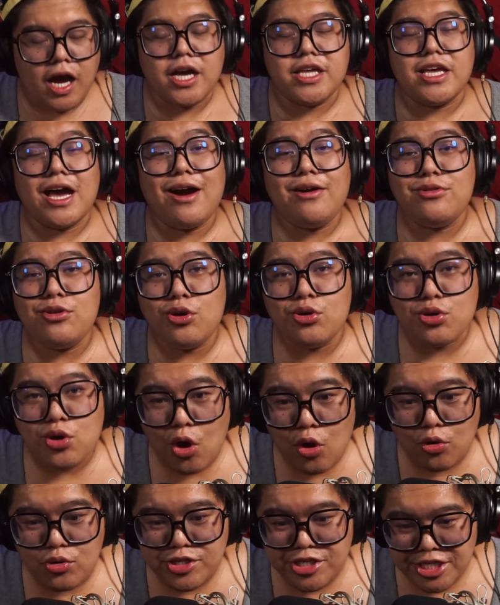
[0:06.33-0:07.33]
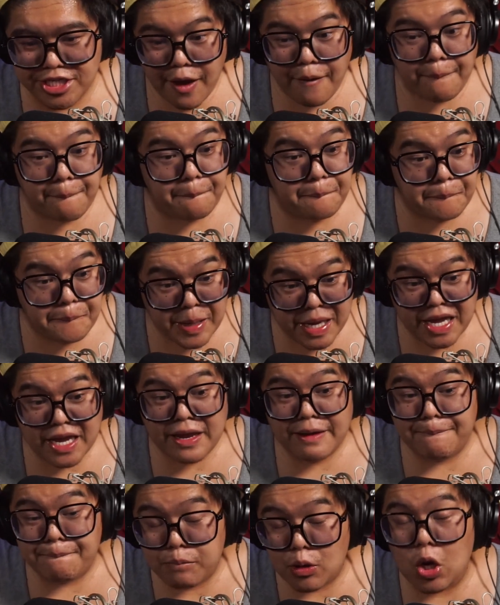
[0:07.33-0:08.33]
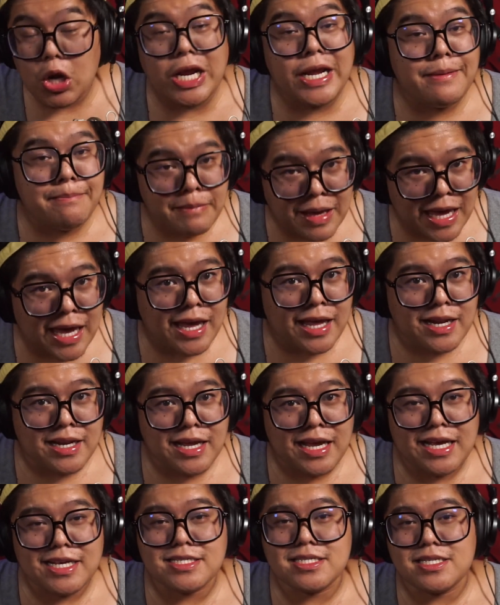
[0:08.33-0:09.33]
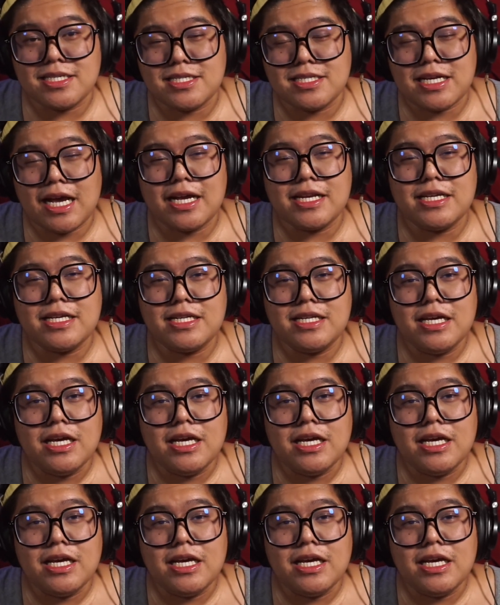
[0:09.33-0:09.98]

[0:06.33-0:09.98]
Ayanokoji, big brain man, has decided